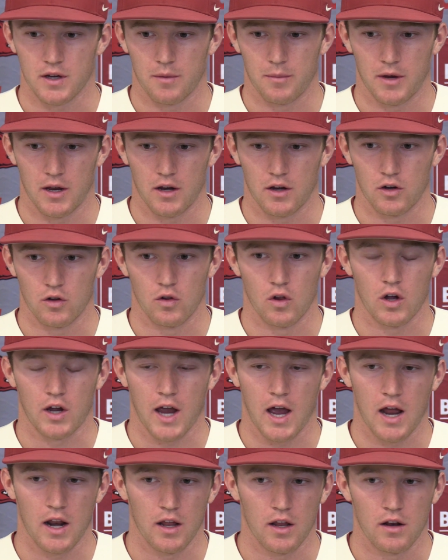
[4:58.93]
I mean, you
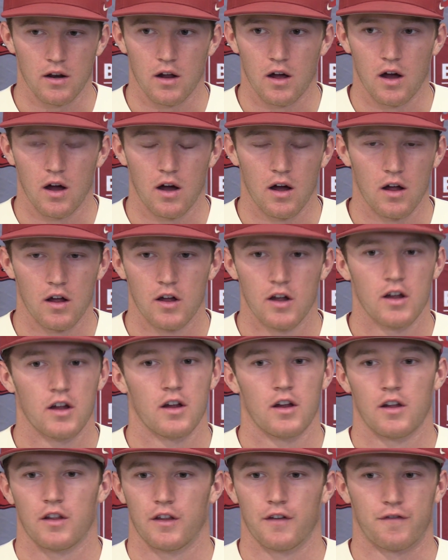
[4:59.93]
look at it,
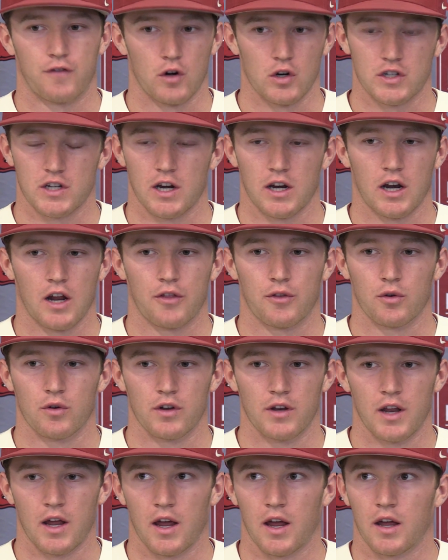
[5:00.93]
the first inning I threw
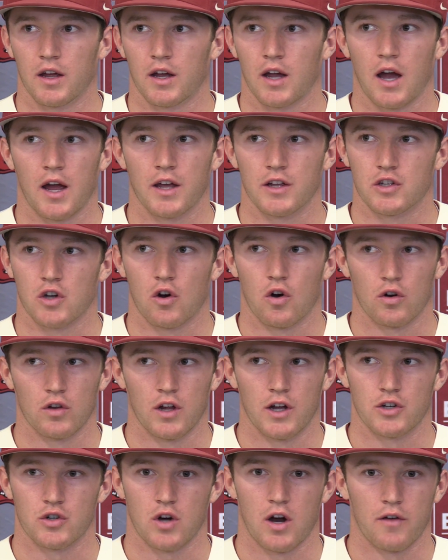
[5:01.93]
today, a guy hits a hard
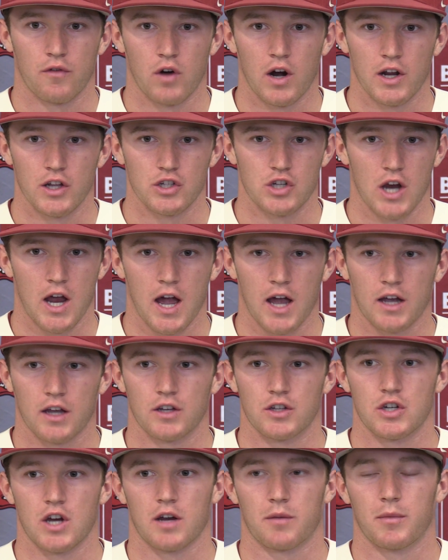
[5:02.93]
line drive right at Jack,
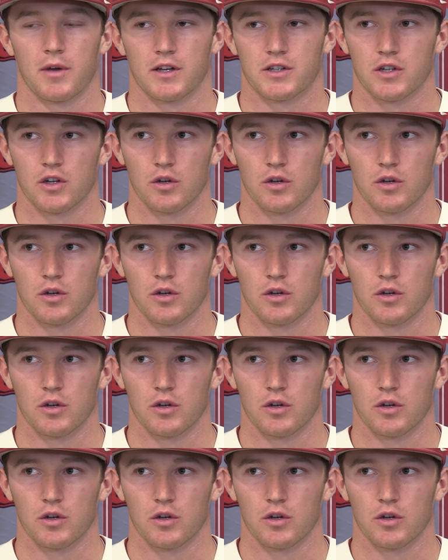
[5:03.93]
and Jack makes